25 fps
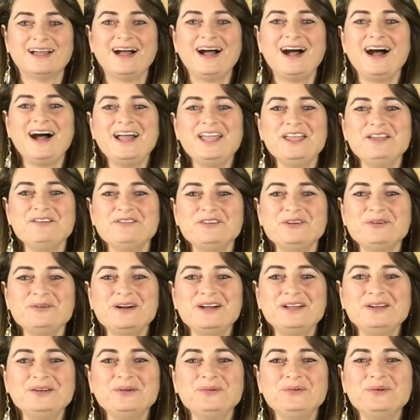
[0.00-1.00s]
Hi
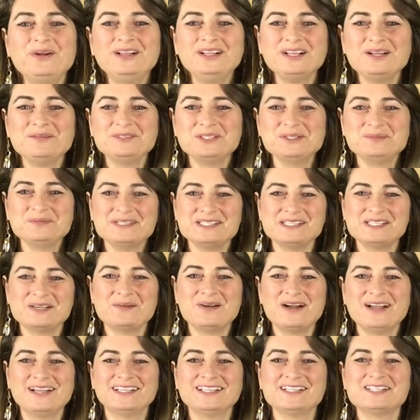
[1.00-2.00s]
everyone, welcome to Ms.
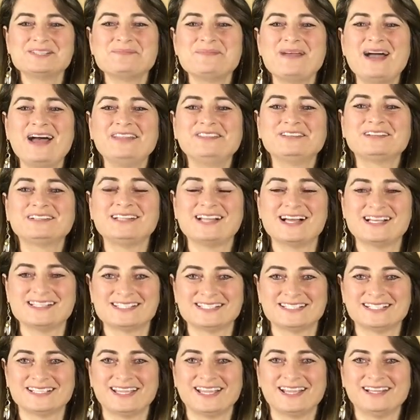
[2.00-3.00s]
Sawagid's math
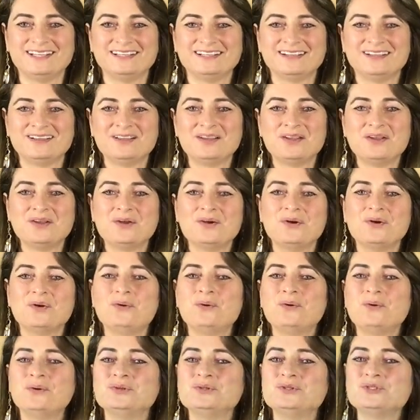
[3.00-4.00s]
class again.
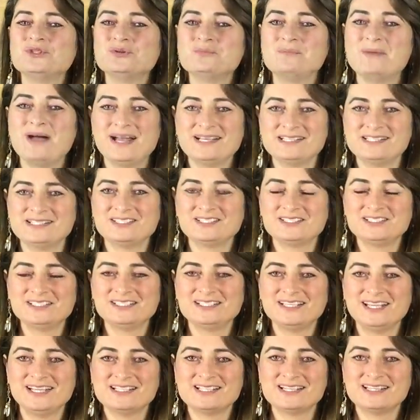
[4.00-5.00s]
To master
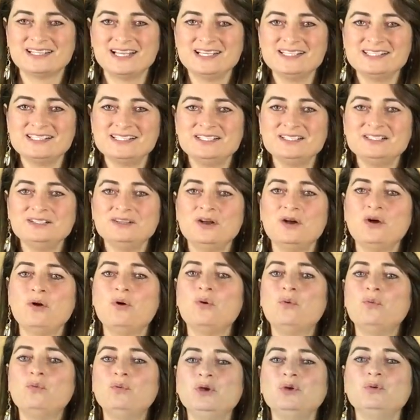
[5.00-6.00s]
today's lesson,
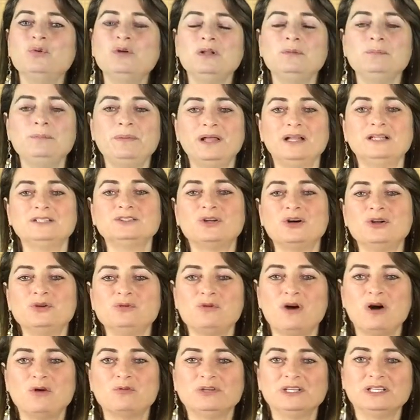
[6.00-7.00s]
we will build on
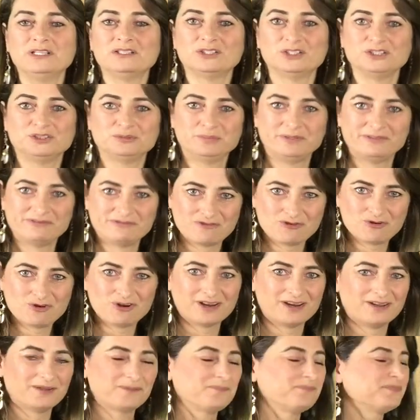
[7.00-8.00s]
what we learned
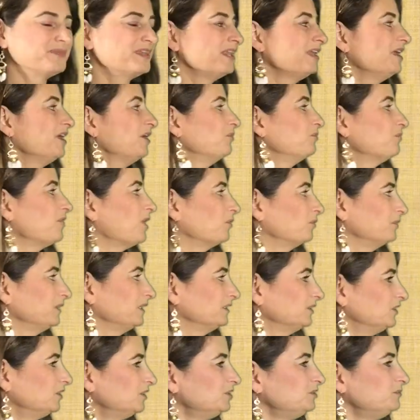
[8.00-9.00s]
before. And what
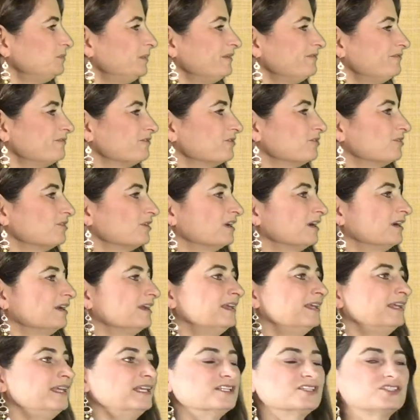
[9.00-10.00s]
we learned before
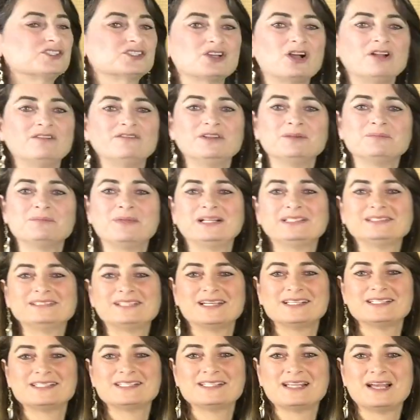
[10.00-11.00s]
is solving
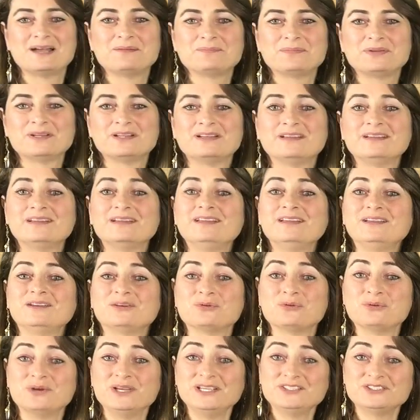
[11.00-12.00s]
multi-step
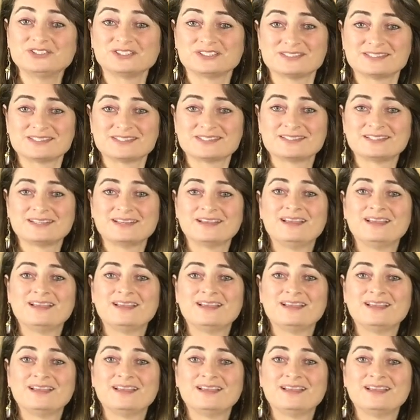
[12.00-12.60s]
equations